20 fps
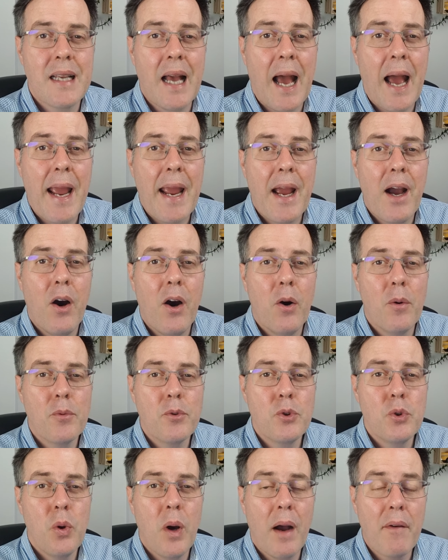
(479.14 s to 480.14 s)
I hope
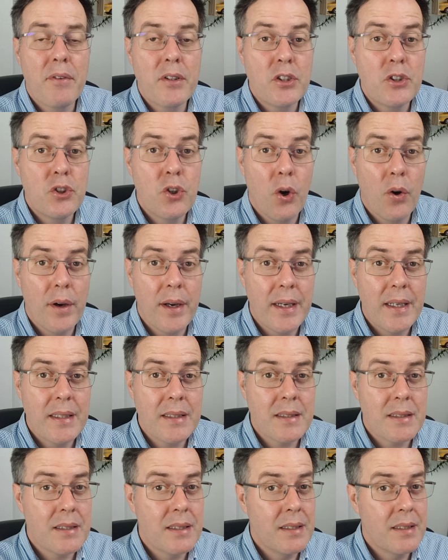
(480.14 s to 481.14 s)
you have
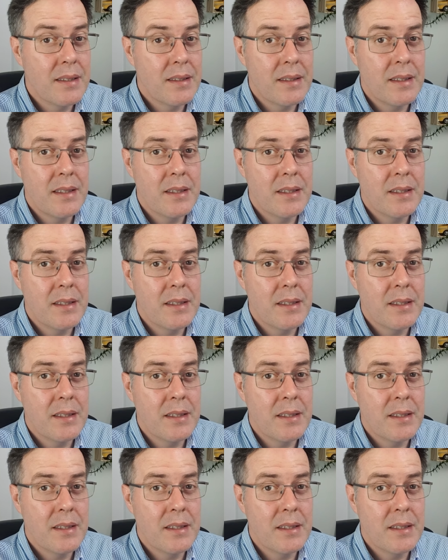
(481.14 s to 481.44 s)
enjoyed this